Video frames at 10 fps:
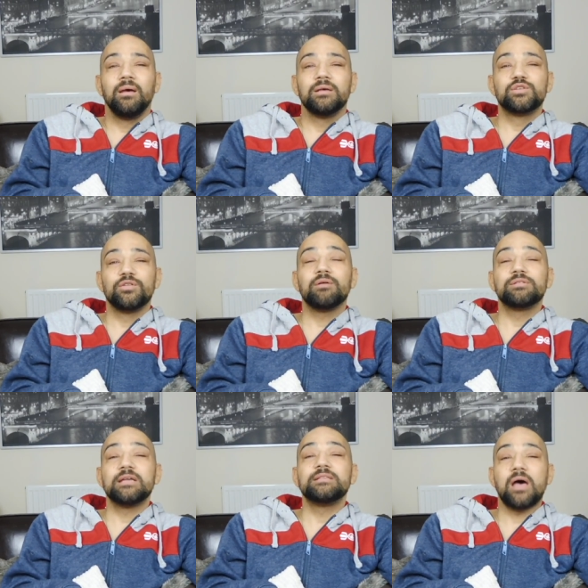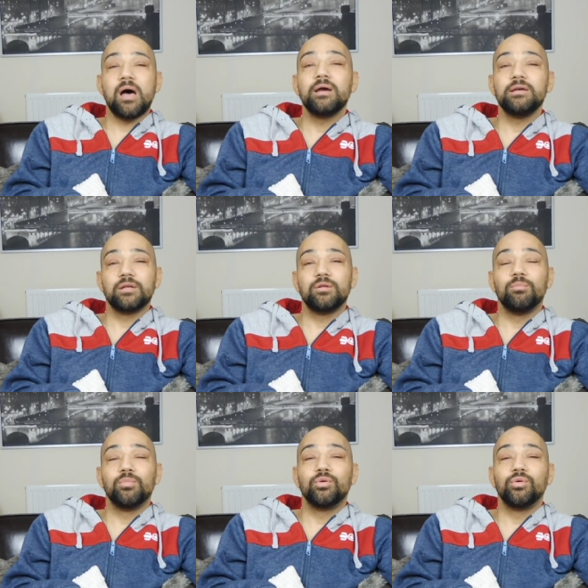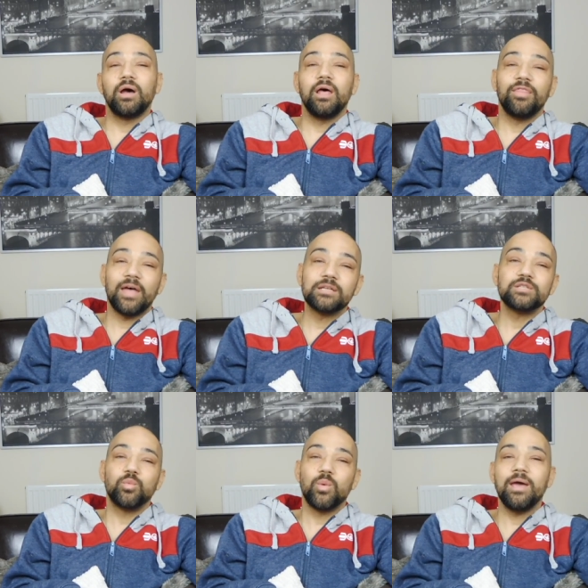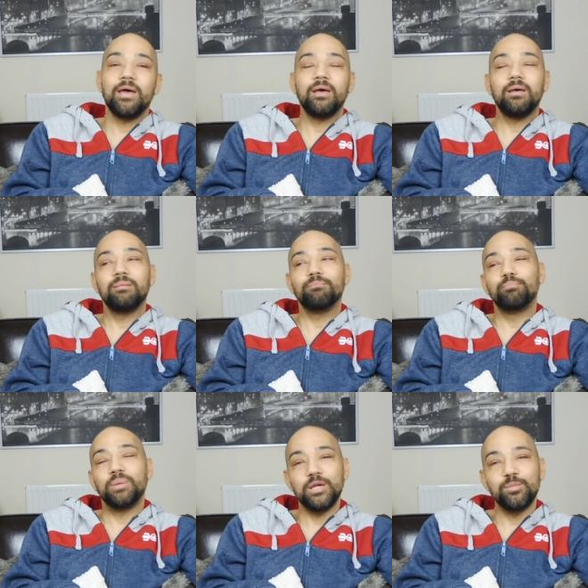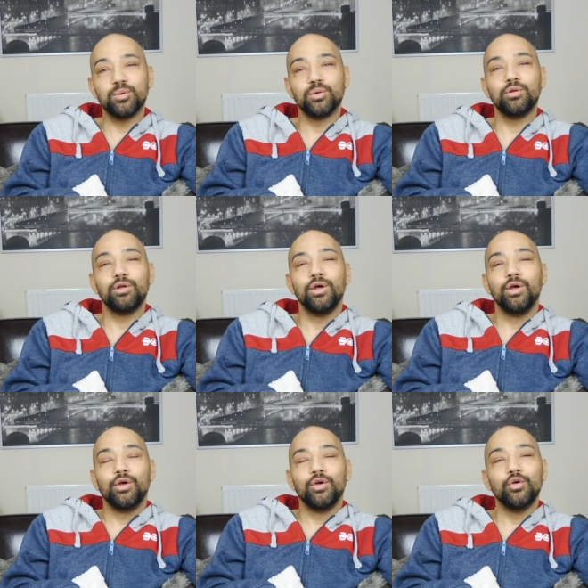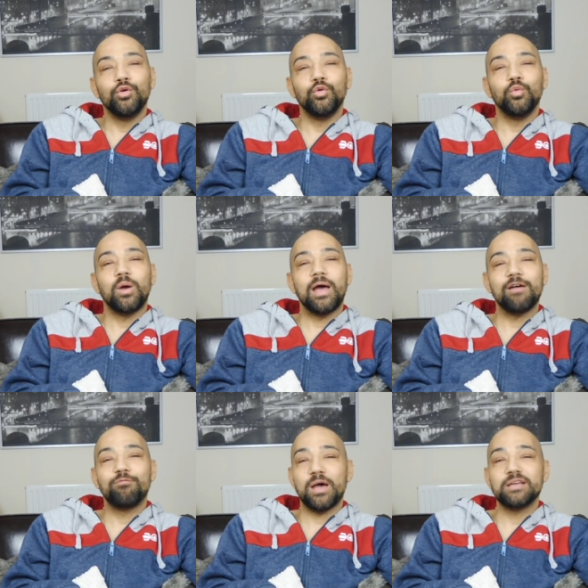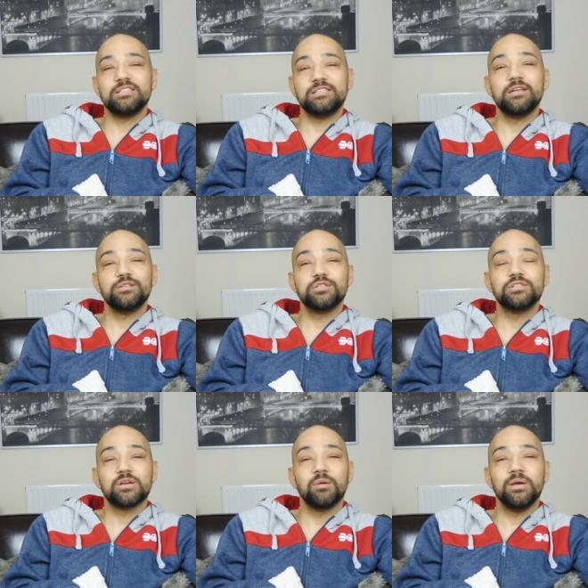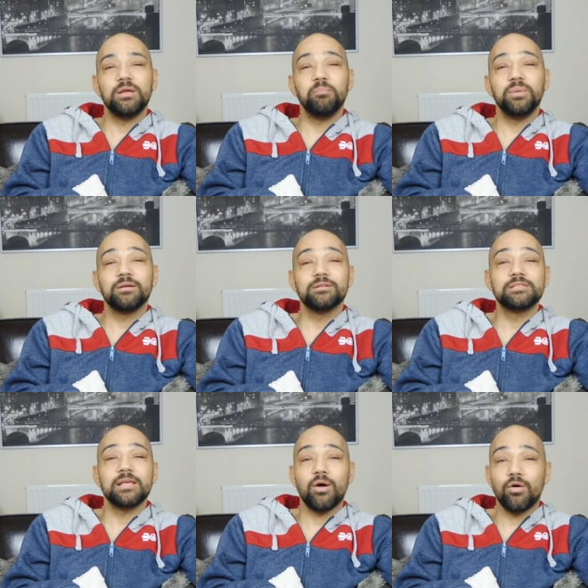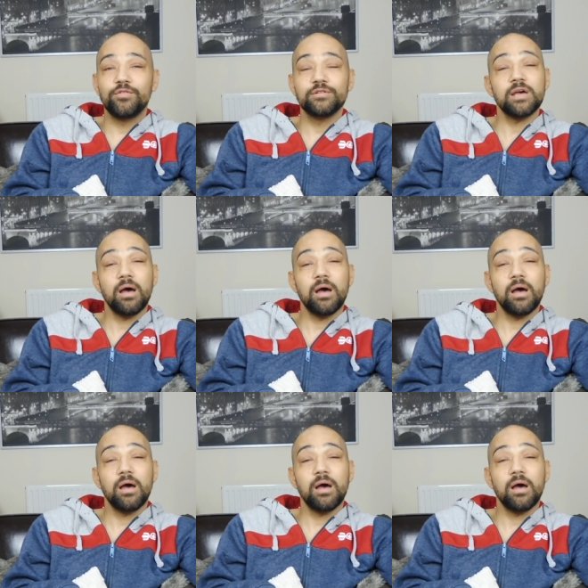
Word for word: so they'll tend to hide a lot more. And that's where people who have bad intentions come in because they offer to